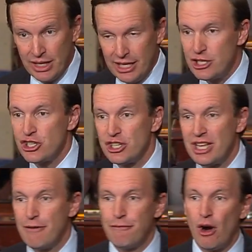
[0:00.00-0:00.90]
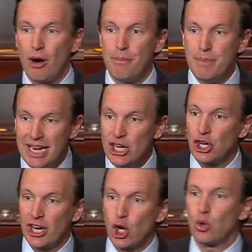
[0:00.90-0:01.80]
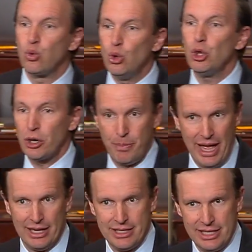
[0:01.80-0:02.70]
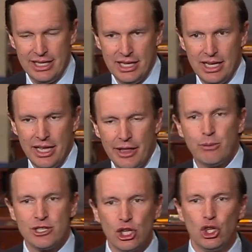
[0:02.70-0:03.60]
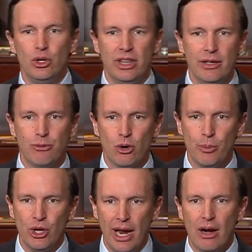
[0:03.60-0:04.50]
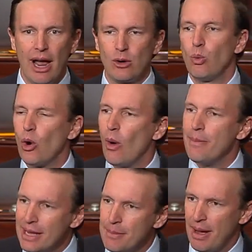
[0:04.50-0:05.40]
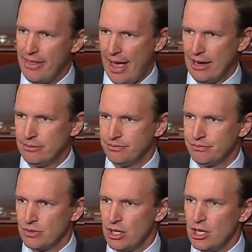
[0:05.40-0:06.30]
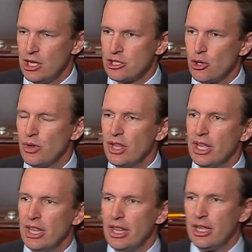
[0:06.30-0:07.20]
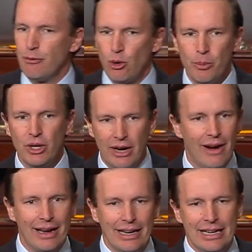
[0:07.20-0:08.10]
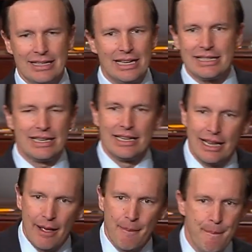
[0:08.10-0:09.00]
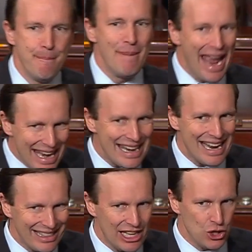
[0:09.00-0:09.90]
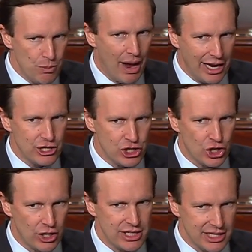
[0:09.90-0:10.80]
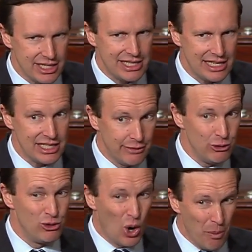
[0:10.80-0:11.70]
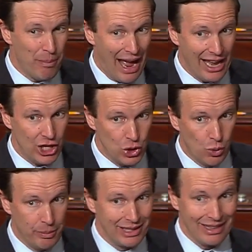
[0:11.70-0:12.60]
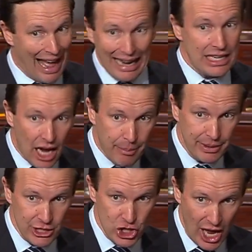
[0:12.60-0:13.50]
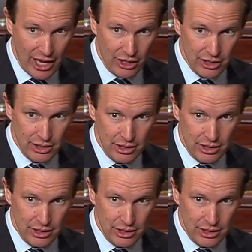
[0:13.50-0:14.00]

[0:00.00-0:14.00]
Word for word: It is just a far meaner and crueler penalty than was included in the Affordable Care Act. What do I mean by that? So, the Affordable Care Act doesn't mandate that you buy insurance in the sense that if you don't buy it, you will be locked up in jail.